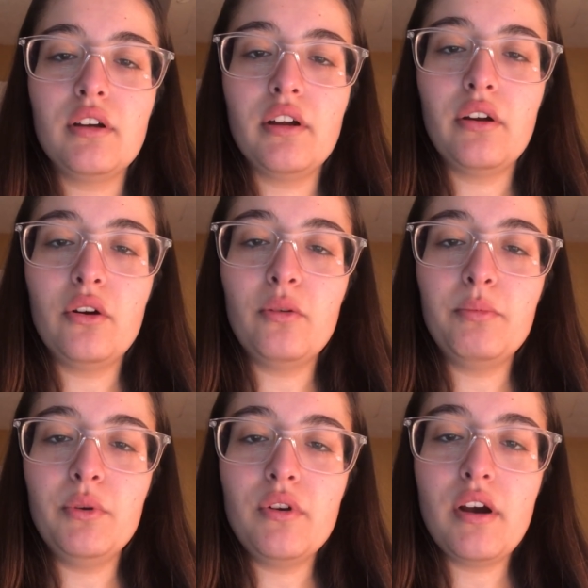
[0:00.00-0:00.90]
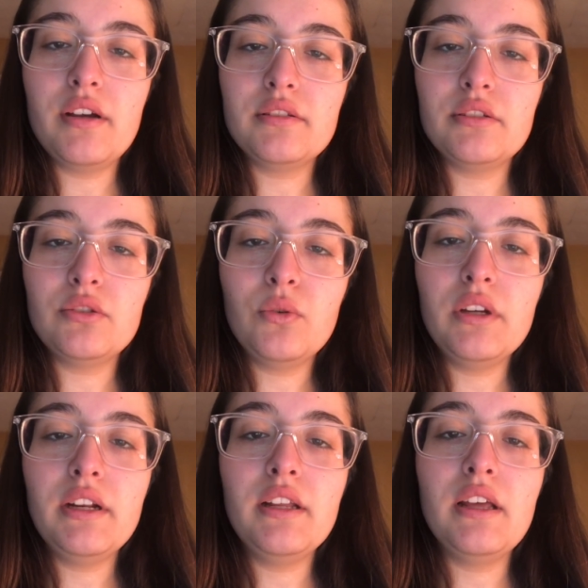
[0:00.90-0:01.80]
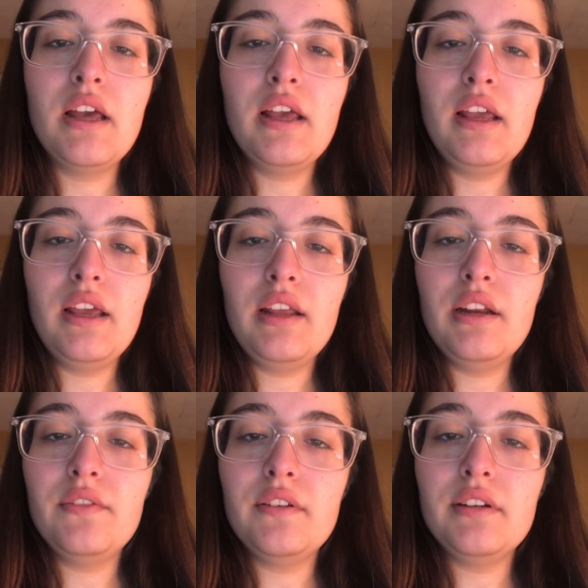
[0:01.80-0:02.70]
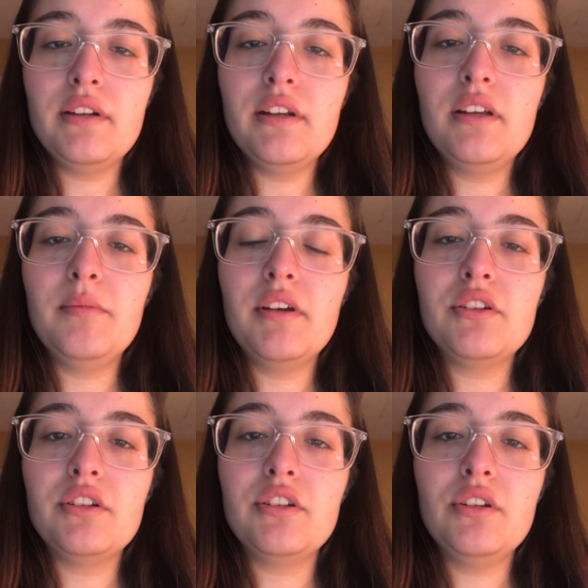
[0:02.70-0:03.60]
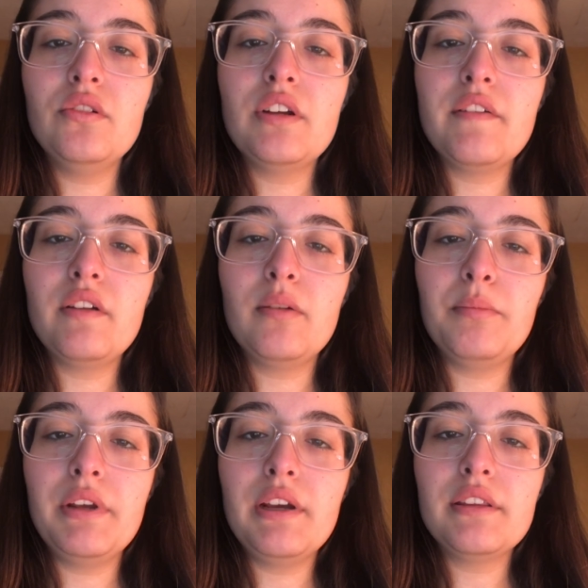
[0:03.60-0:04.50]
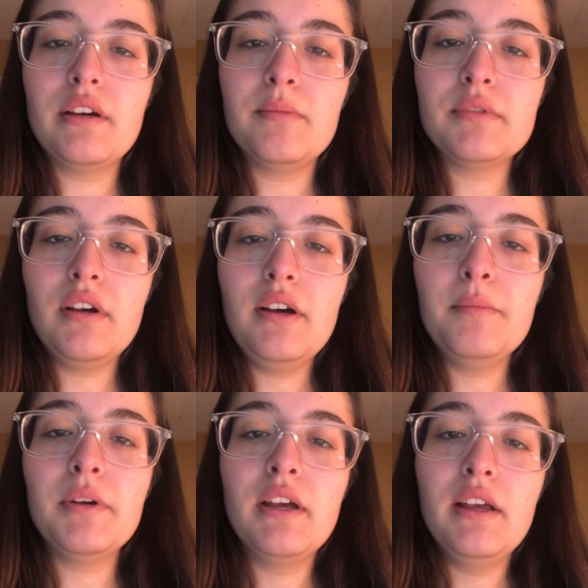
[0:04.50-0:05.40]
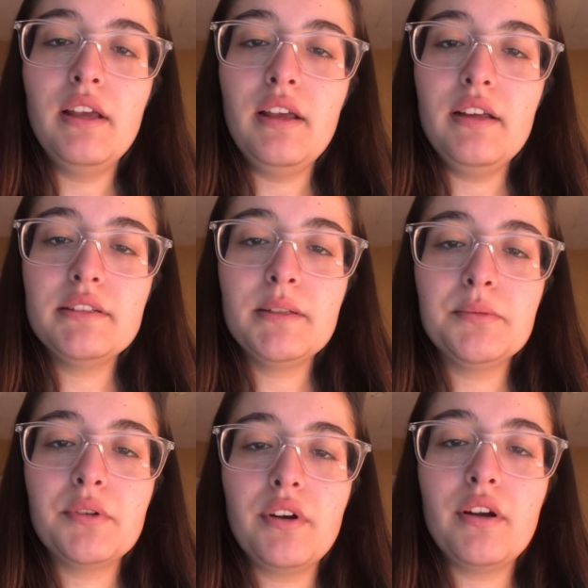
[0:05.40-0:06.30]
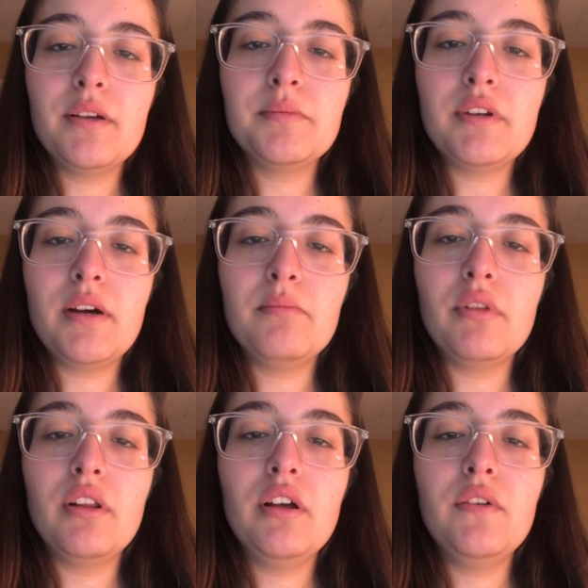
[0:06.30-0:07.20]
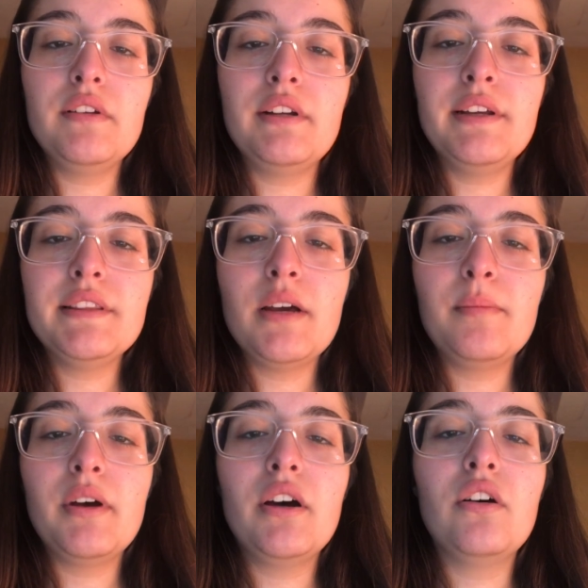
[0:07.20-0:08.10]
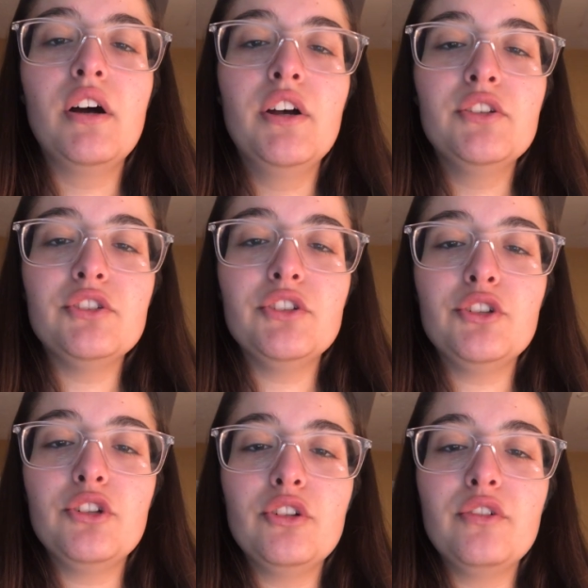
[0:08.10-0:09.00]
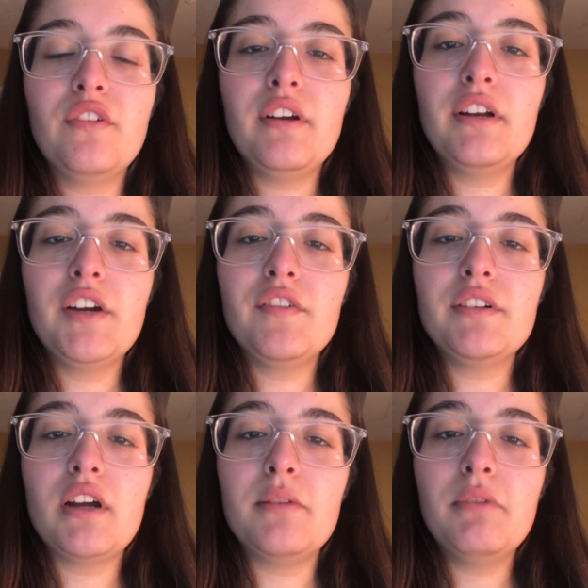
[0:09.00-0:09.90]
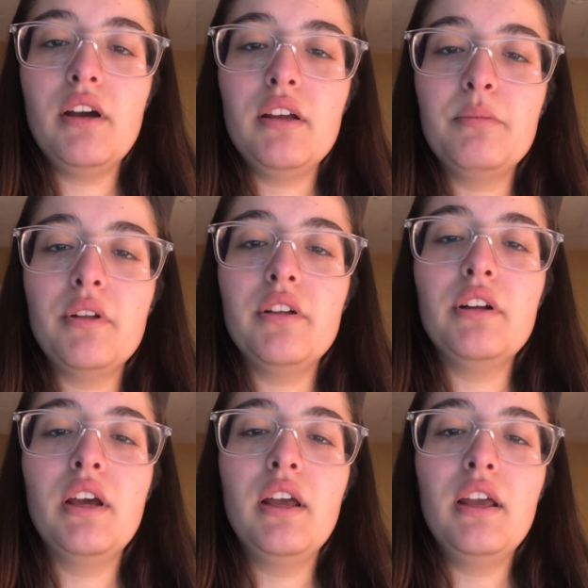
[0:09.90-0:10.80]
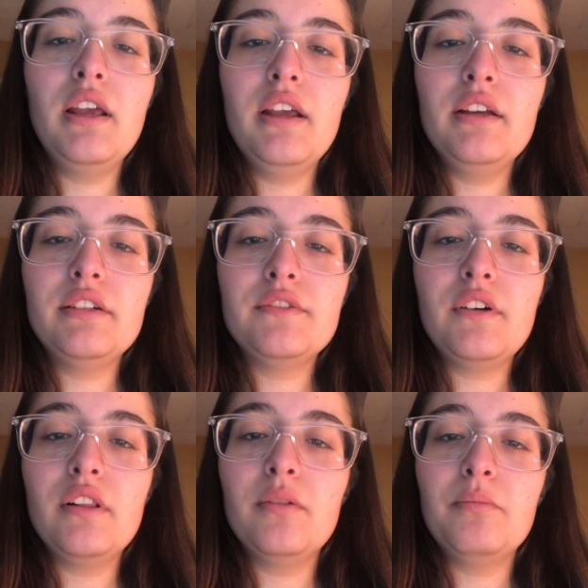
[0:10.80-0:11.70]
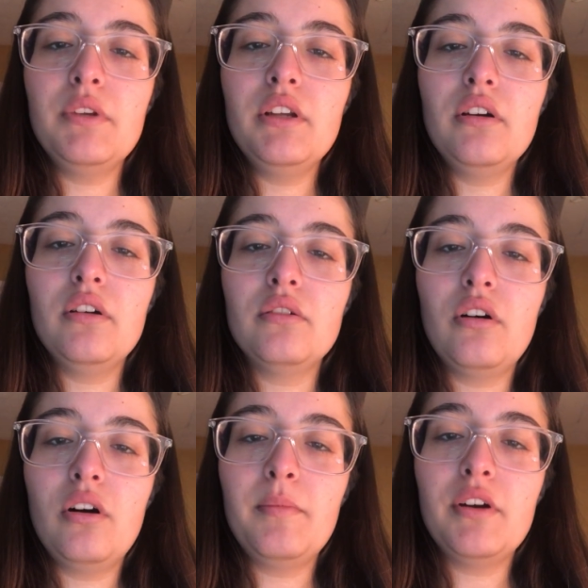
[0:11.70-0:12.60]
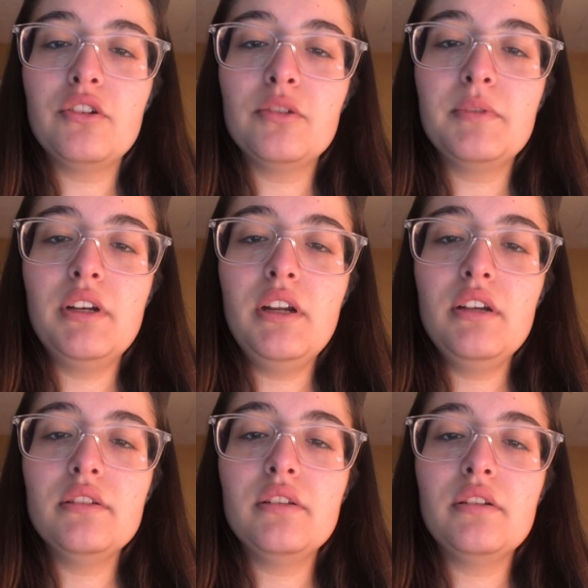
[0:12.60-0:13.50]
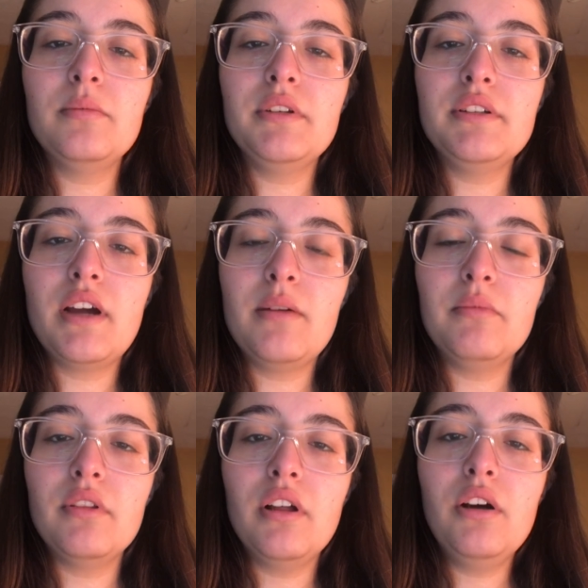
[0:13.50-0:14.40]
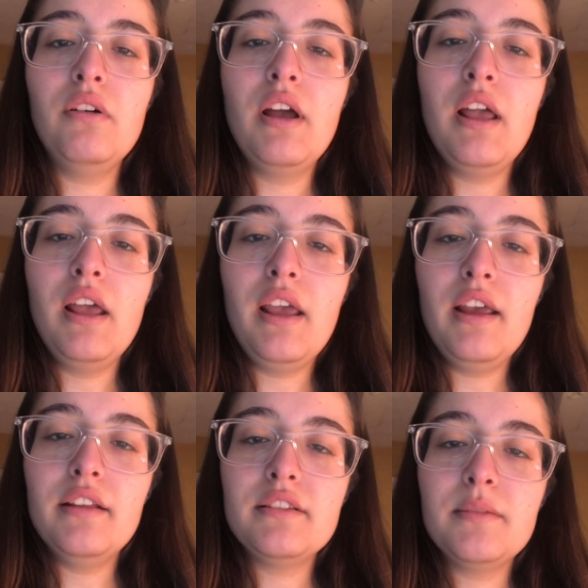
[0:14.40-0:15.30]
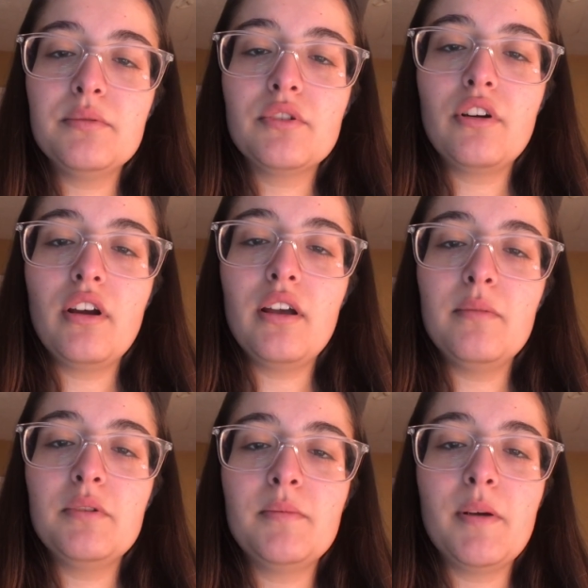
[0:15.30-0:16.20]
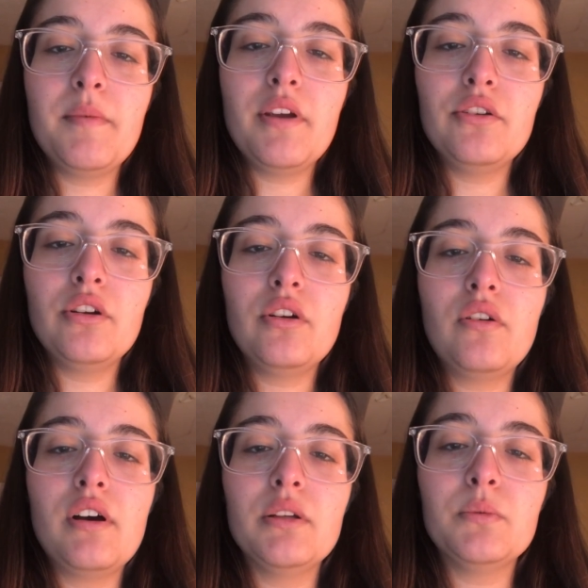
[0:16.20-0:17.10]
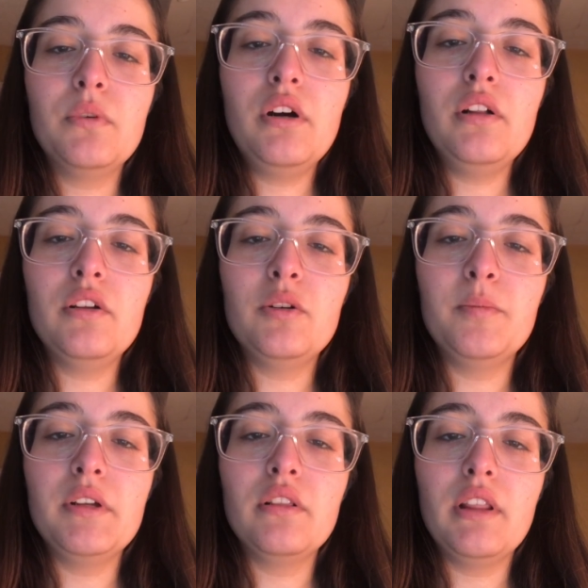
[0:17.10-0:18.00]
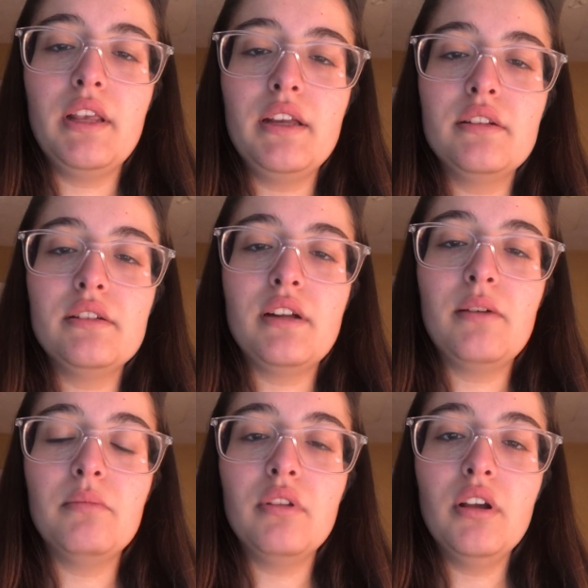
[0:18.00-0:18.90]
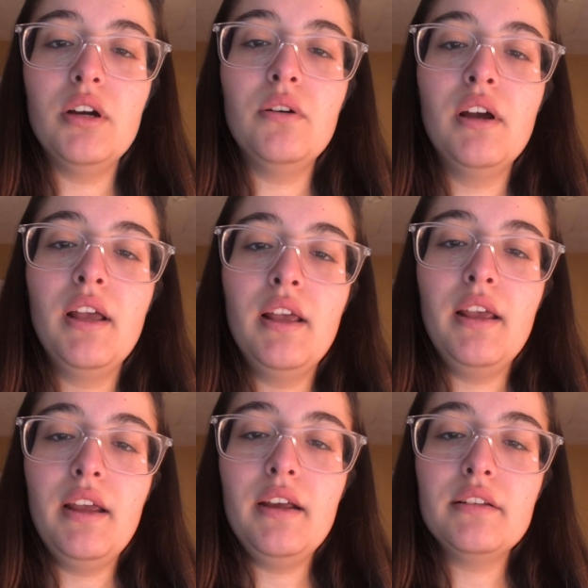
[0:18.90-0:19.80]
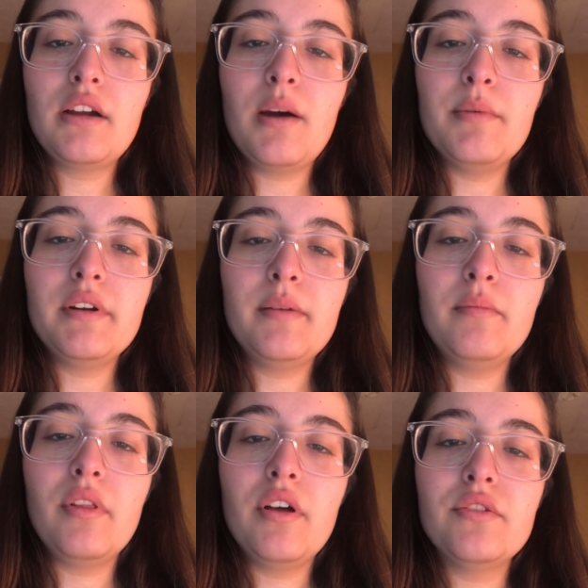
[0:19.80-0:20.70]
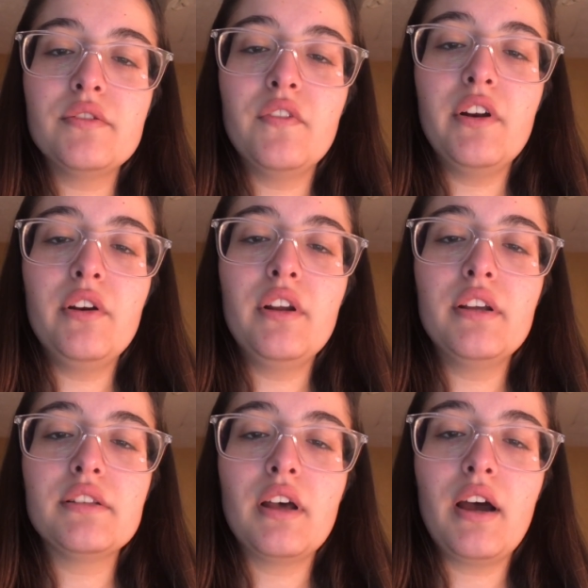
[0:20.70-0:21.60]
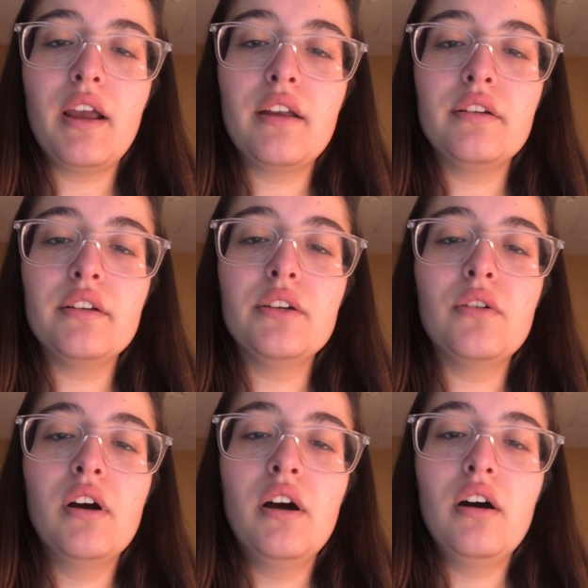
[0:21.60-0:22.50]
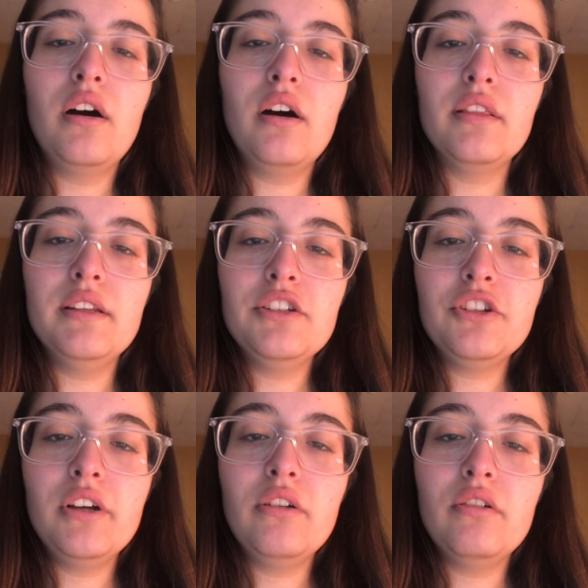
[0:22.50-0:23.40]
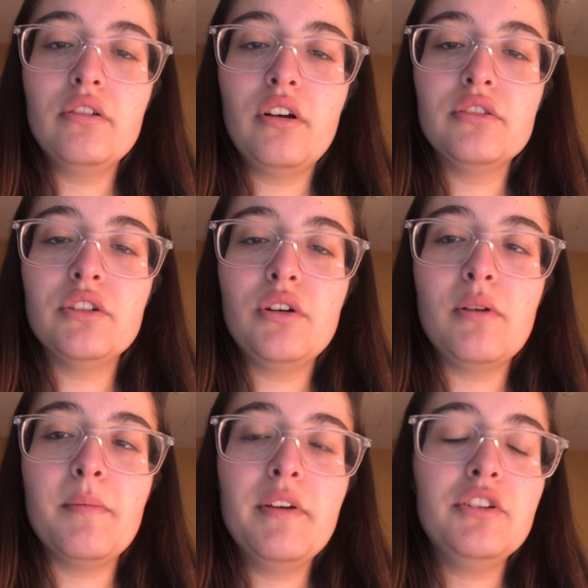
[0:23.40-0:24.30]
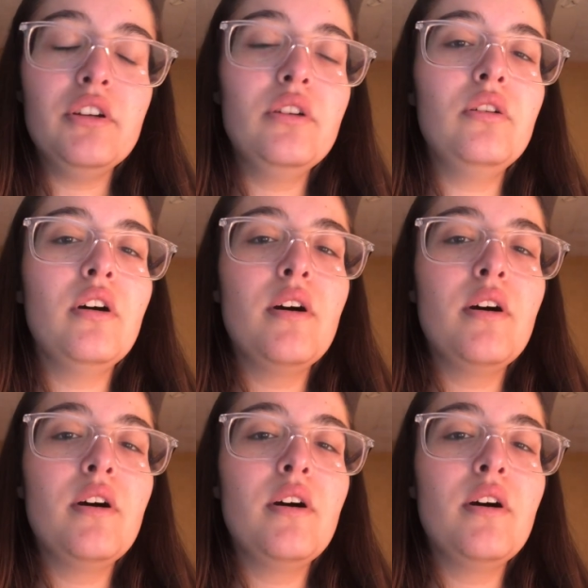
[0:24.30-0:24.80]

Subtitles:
I hope you guys enjoyed it, and if you did, make sure you give it a big thumbs up and subscribe down below and hit that bell so you're notified every time I upload, and follow me on all my social medias, they'll be down below, and subscribe to my main channel as well, it'll be linked down below, and comment down below some video ideas that I can do on this channel and also on my main channel.